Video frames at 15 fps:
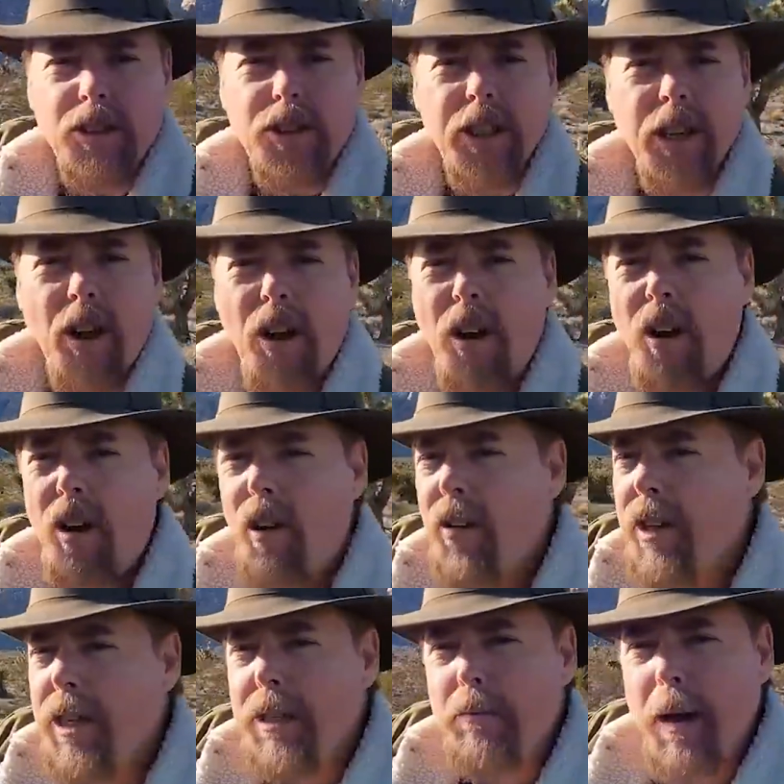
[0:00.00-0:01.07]
You see all
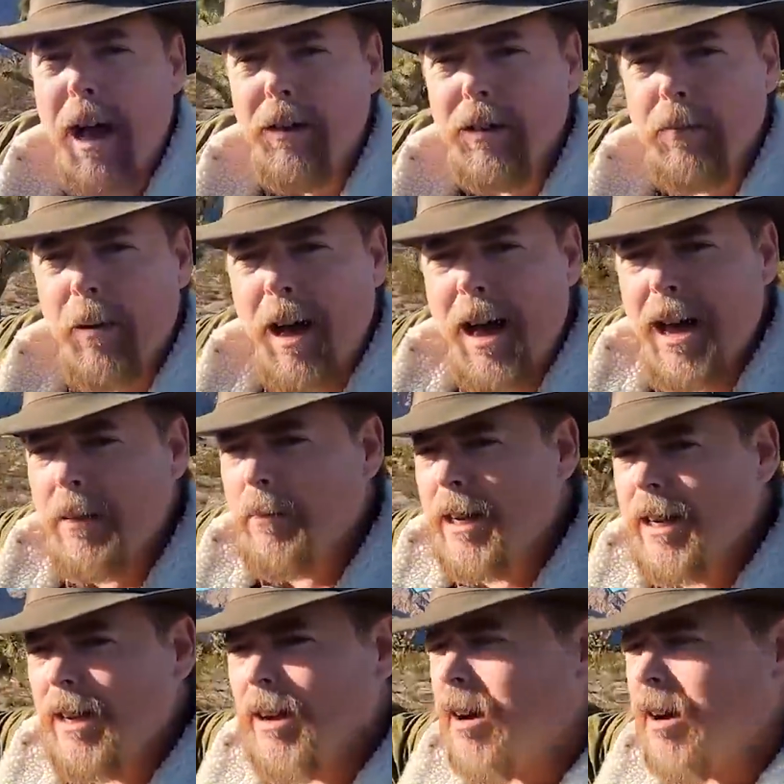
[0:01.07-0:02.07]
these mountains behind me,